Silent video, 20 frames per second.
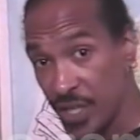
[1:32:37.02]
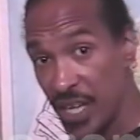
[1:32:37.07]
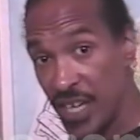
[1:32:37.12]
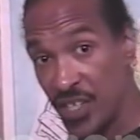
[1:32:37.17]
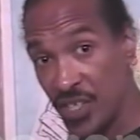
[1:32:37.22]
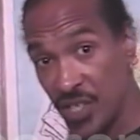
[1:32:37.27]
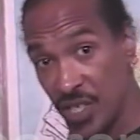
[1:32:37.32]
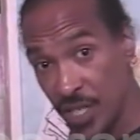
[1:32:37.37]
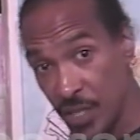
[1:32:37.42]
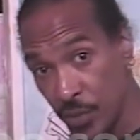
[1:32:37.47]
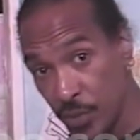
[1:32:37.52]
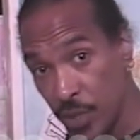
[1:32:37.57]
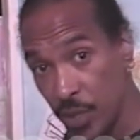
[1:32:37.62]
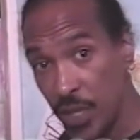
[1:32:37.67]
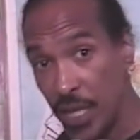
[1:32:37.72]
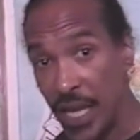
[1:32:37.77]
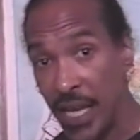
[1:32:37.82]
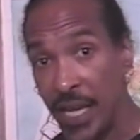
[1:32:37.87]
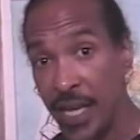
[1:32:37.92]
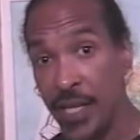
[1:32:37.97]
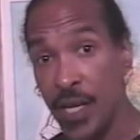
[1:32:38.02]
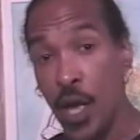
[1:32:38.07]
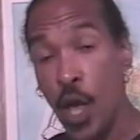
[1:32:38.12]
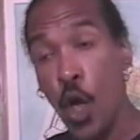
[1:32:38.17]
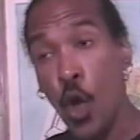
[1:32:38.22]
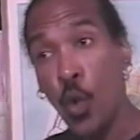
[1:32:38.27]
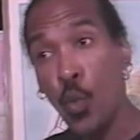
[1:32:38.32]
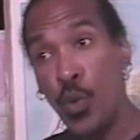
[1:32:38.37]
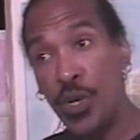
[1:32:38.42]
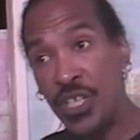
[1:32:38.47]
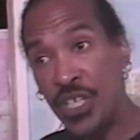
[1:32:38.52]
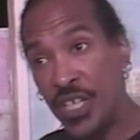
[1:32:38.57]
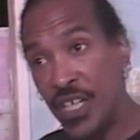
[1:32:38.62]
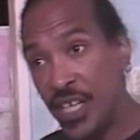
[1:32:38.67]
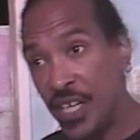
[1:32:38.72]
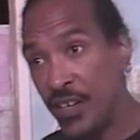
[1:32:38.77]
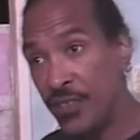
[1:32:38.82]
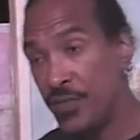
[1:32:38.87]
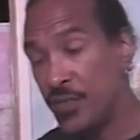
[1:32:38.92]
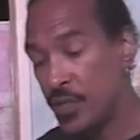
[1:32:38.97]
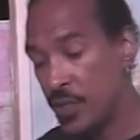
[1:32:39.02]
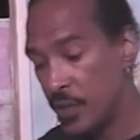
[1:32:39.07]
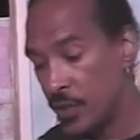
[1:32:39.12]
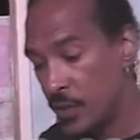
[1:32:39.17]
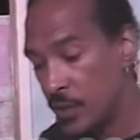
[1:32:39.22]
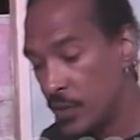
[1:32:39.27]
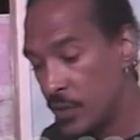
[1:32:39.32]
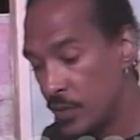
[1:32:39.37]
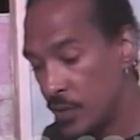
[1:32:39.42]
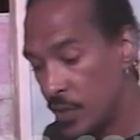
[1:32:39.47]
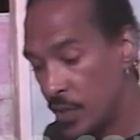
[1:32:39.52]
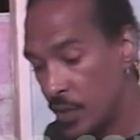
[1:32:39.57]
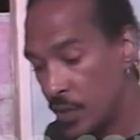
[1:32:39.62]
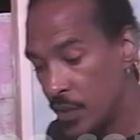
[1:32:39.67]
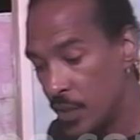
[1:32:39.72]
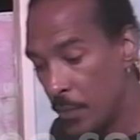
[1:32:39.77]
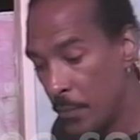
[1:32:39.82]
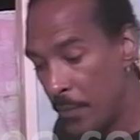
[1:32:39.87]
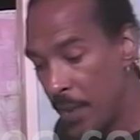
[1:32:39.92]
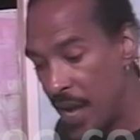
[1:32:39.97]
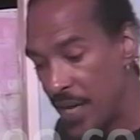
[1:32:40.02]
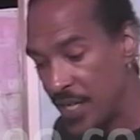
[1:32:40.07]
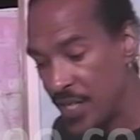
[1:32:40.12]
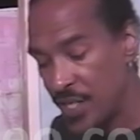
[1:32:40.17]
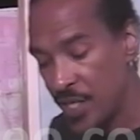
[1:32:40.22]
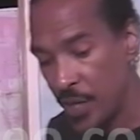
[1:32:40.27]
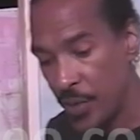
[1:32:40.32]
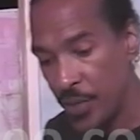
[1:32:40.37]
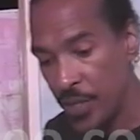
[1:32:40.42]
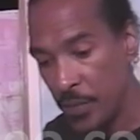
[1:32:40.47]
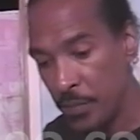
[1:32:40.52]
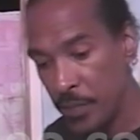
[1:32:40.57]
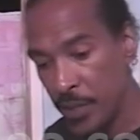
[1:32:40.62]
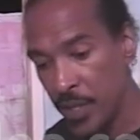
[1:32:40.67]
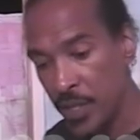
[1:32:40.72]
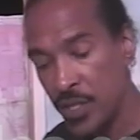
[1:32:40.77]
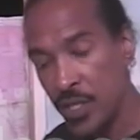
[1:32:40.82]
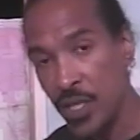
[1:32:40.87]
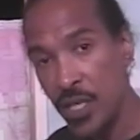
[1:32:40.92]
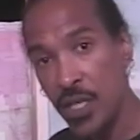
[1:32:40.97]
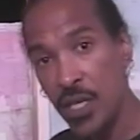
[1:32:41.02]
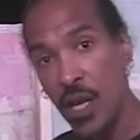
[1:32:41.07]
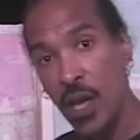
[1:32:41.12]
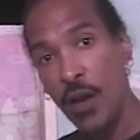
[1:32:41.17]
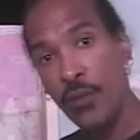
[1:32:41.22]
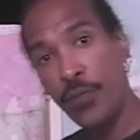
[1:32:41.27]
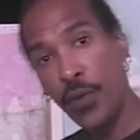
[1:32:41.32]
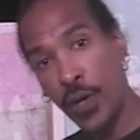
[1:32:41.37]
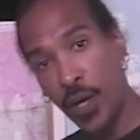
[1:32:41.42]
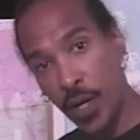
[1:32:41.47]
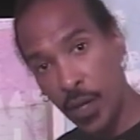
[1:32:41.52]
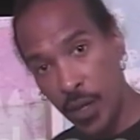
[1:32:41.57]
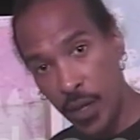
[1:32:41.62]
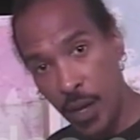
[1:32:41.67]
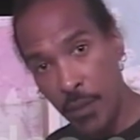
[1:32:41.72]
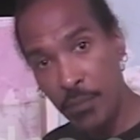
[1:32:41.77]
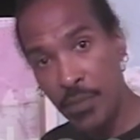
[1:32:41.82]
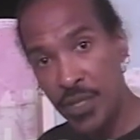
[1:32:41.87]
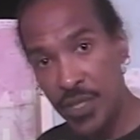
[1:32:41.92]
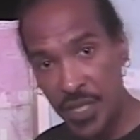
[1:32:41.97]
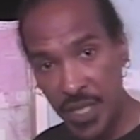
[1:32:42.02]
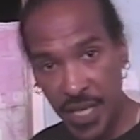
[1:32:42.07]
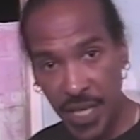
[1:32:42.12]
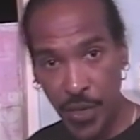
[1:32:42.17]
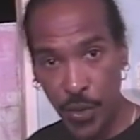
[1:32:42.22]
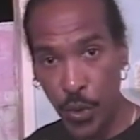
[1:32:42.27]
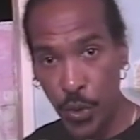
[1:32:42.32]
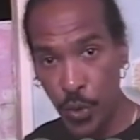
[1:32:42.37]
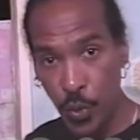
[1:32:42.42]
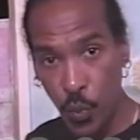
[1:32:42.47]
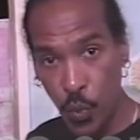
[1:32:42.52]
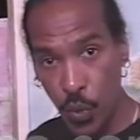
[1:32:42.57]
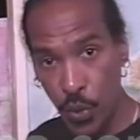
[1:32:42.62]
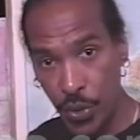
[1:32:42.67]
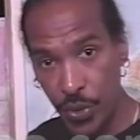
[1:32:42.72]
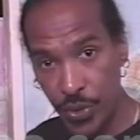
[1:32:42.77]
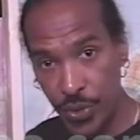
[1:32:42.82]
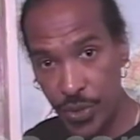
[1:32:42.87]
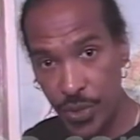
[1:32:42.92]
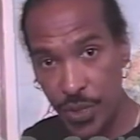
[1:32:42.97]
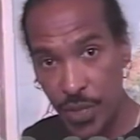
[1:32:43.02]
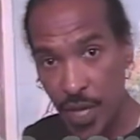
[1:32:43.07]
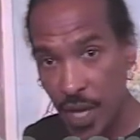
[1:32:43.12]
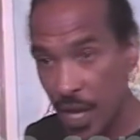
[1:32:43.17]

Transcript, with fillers: they steal the land, which gives the, the, the monetary ability for Columbus to get on the waters,